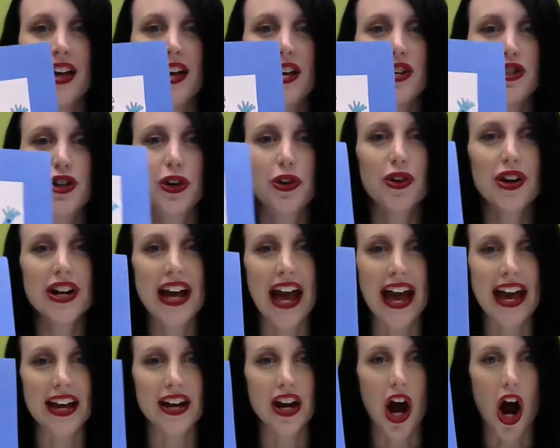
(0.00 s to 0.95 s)
to
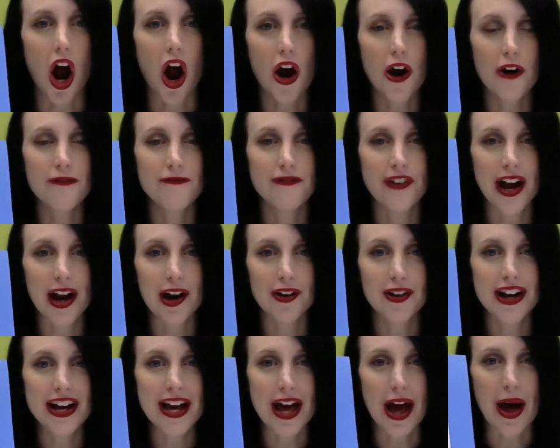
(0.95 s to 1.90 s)
create our
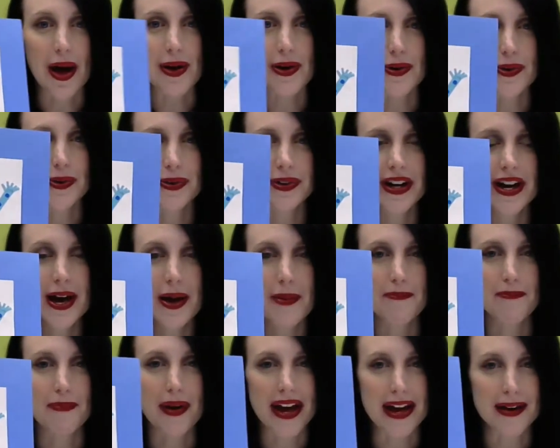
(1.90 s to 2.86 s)
very own
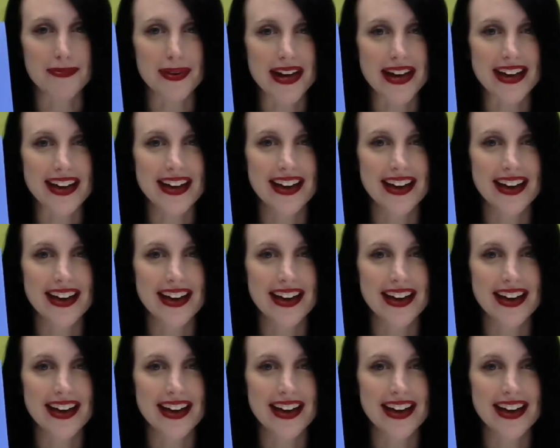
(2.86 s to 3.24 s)
baby